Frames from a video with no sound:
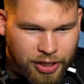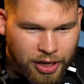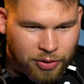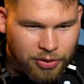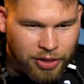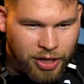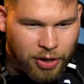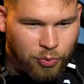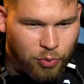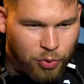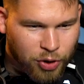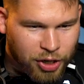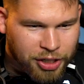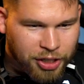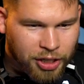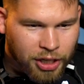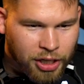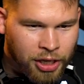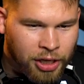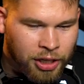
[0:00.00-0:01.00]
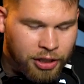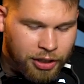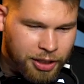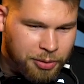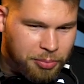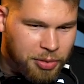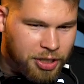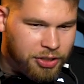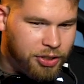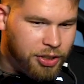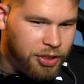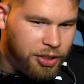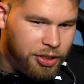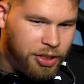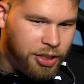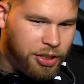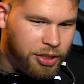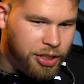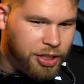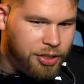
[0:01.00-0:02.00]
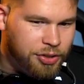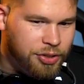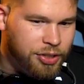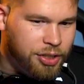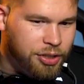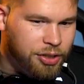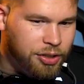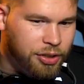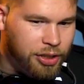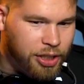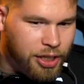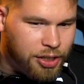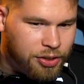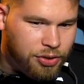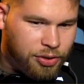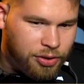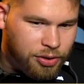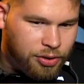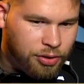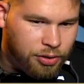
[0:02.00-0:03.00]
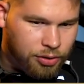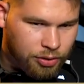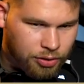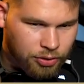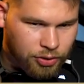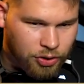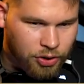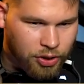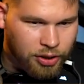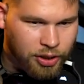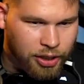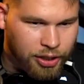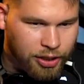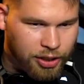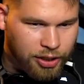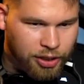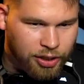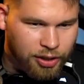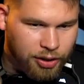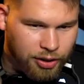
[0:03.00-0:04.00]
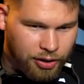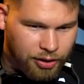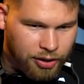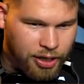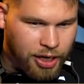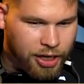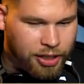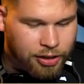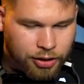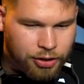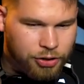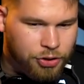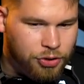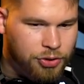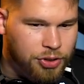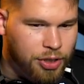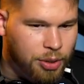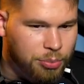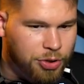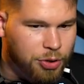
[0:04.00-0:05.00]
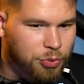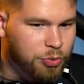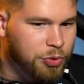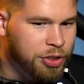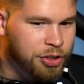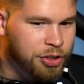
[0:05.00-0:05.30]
that one, like basically they could see a laser on like a head glitch or something